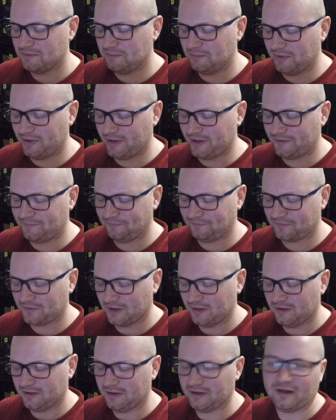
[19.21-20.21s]
But
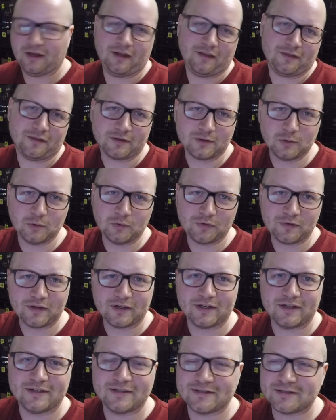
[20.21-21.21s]
the cool
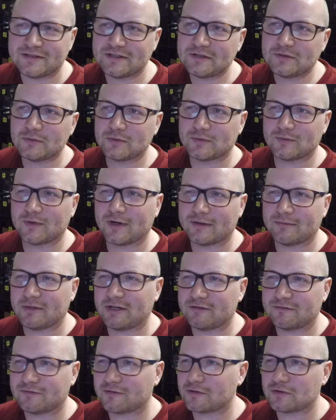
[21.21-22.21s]
thing is, this was one of my
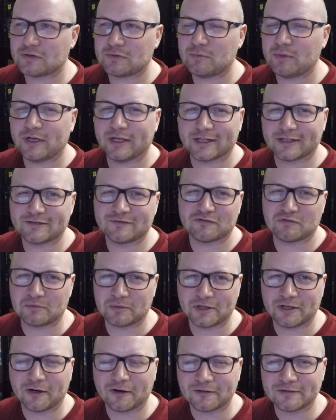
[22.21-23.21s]
first picks from a
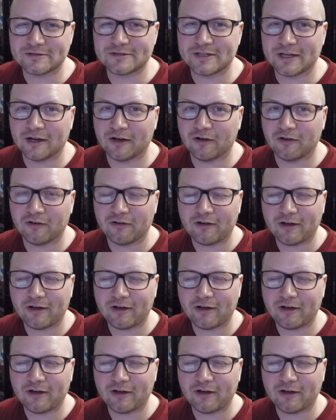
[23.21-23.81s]
yard sale.